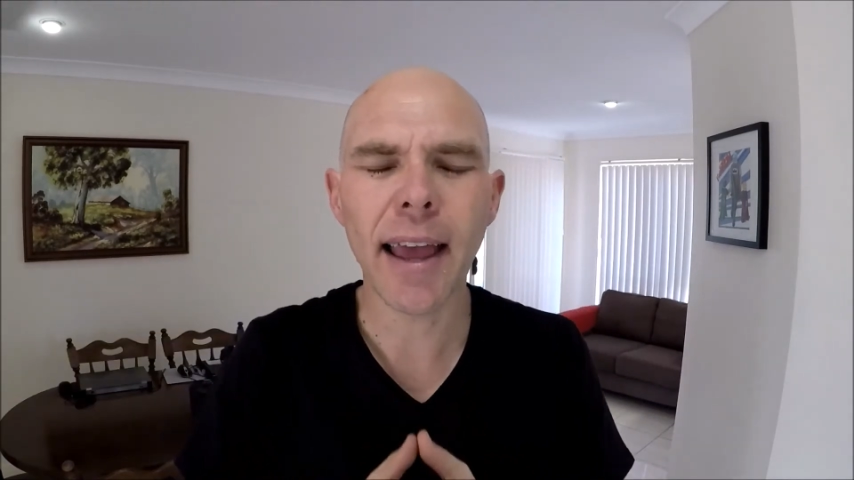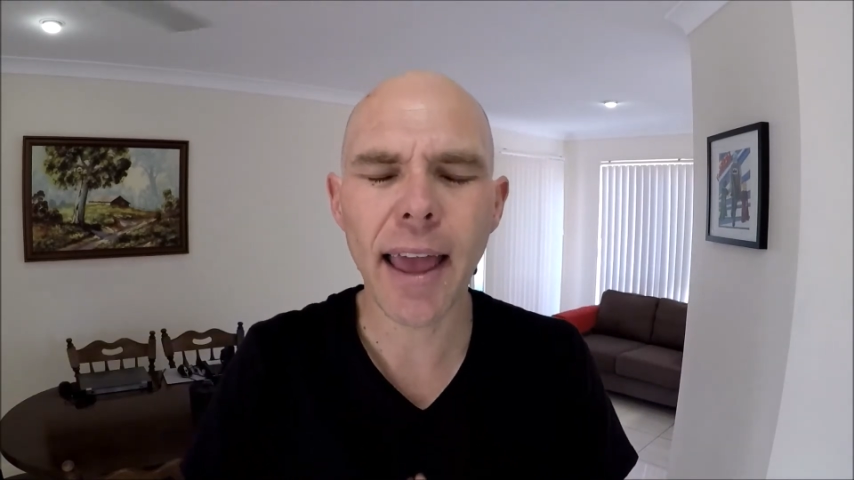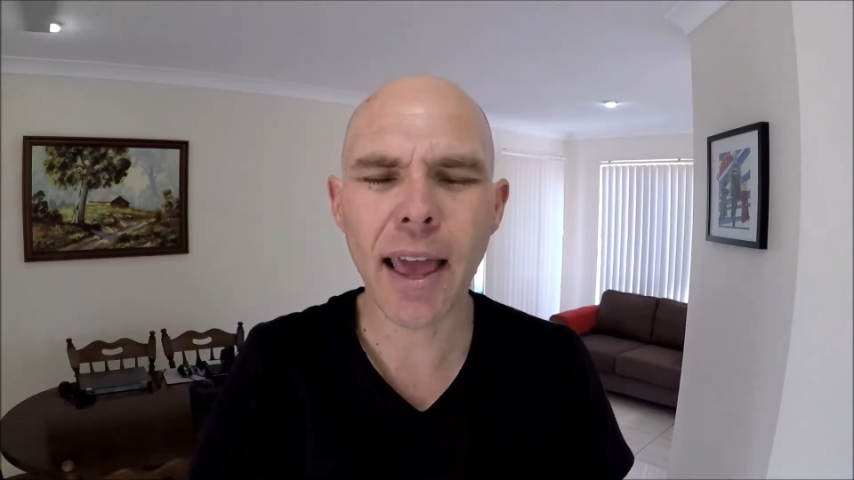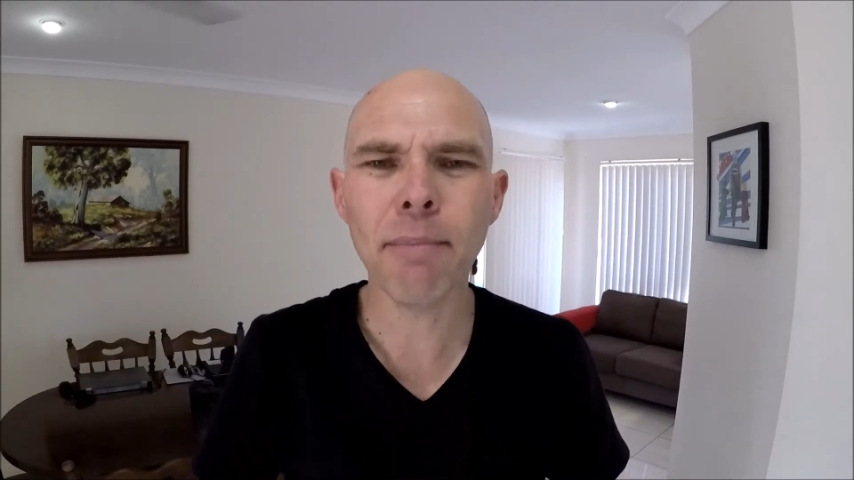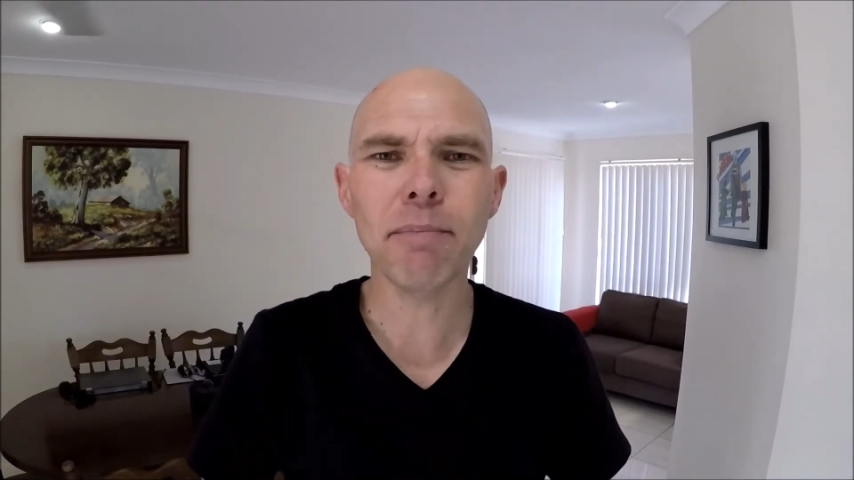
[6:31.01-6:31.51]

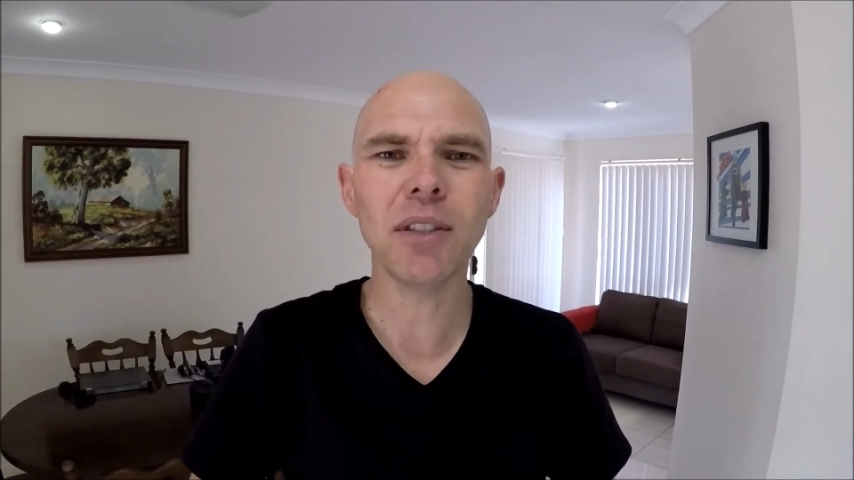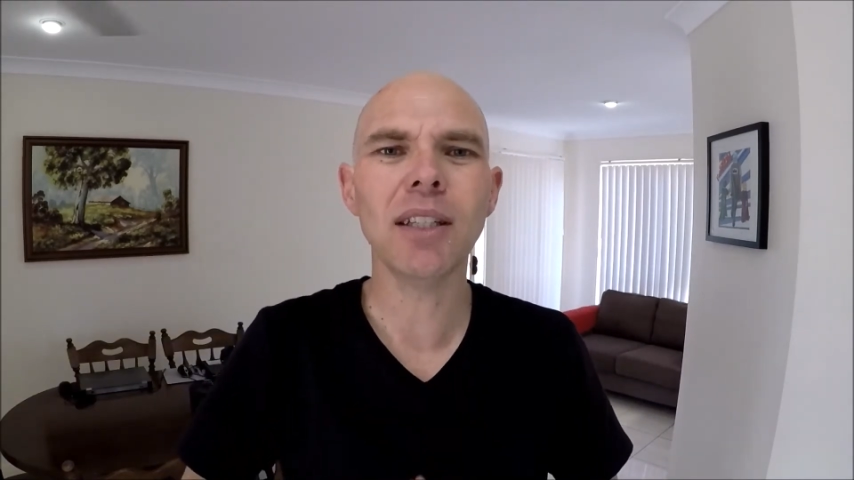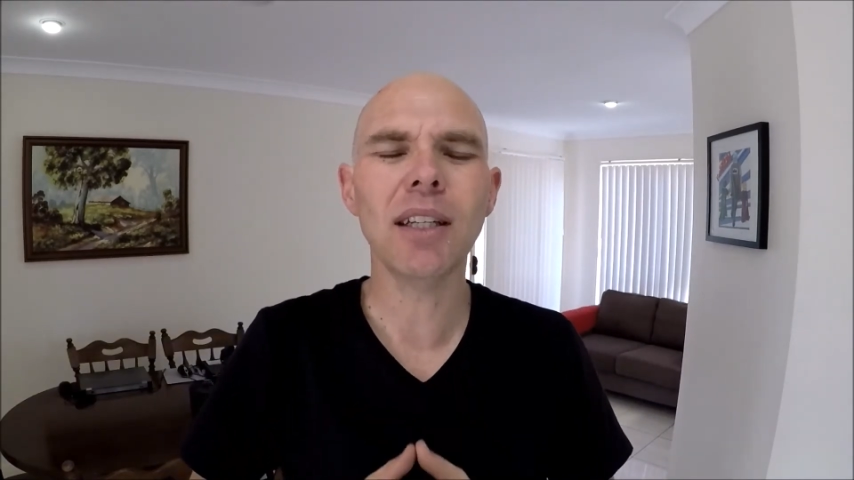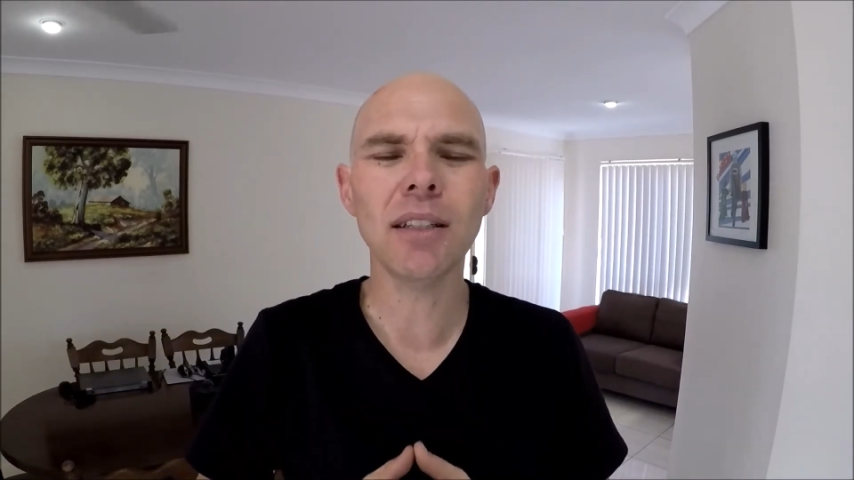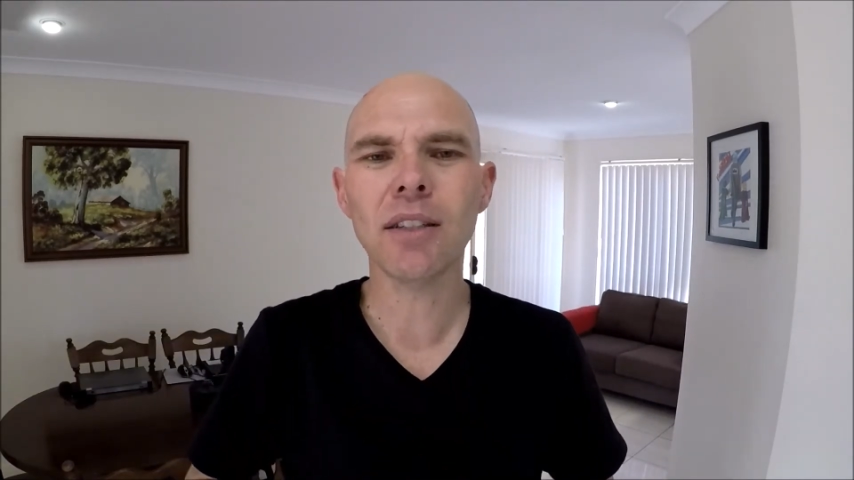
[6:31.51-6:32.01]
empty
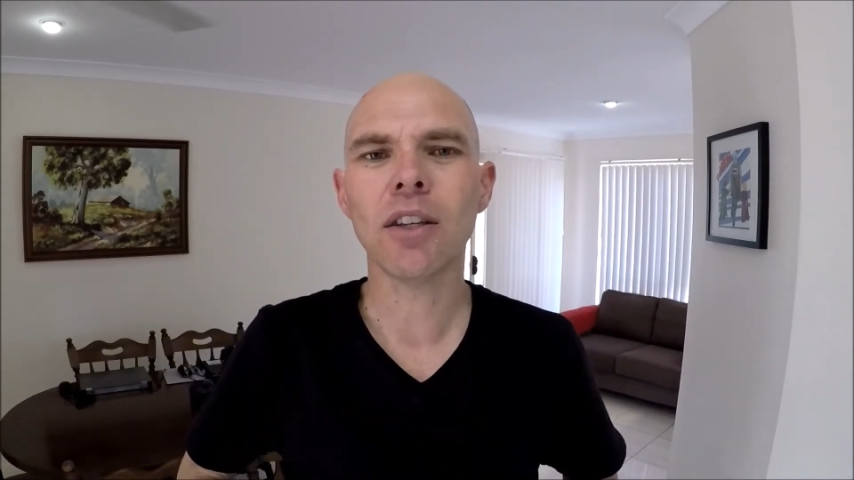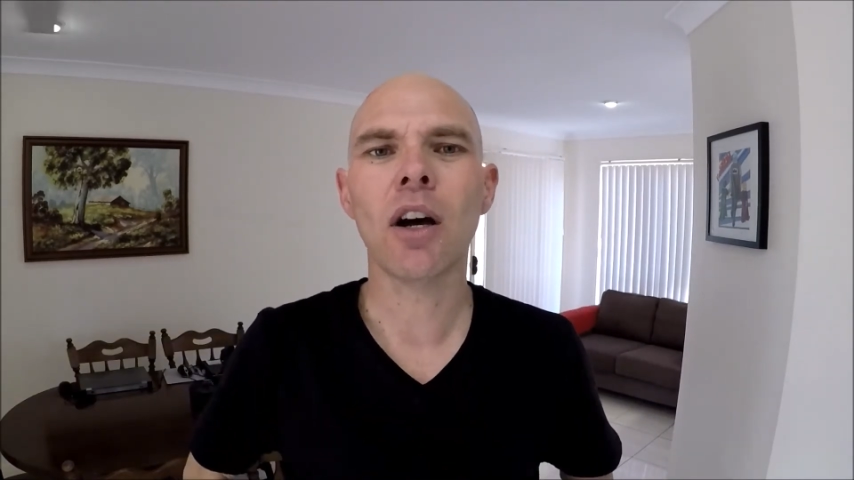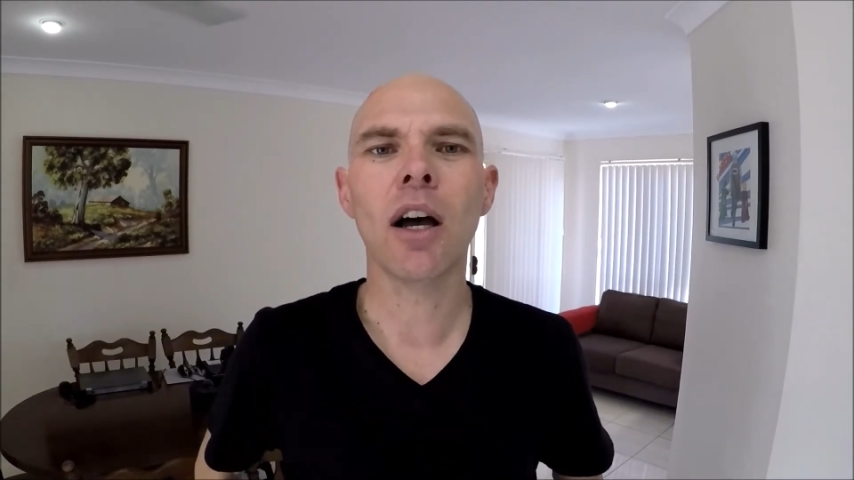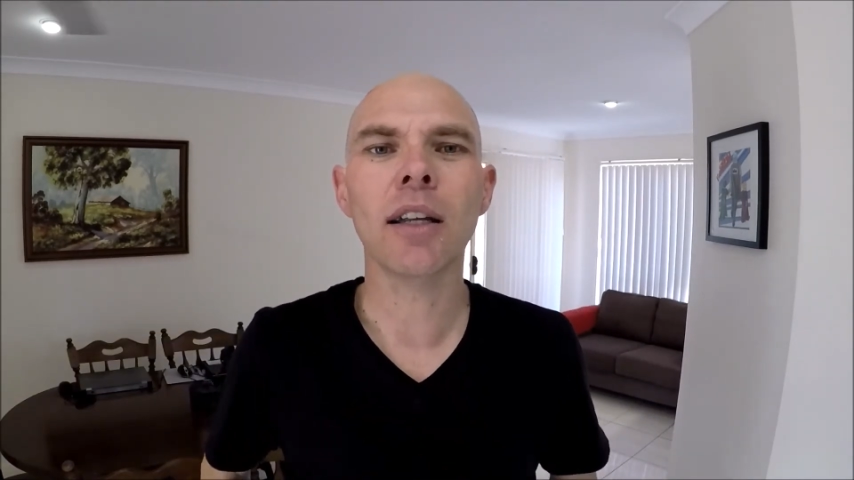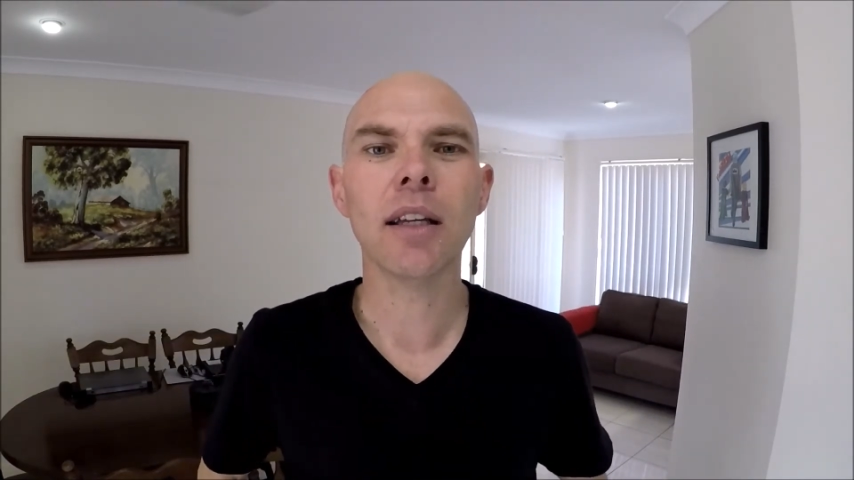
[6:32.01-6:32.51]

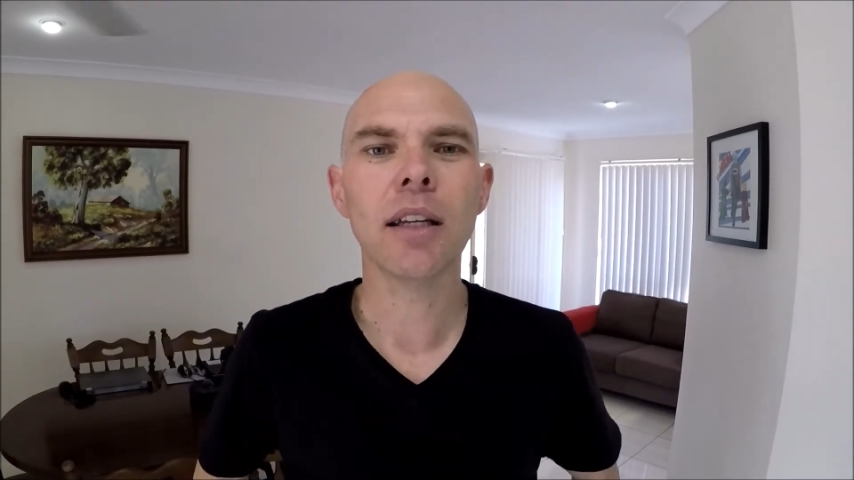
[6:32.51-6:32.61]
inside.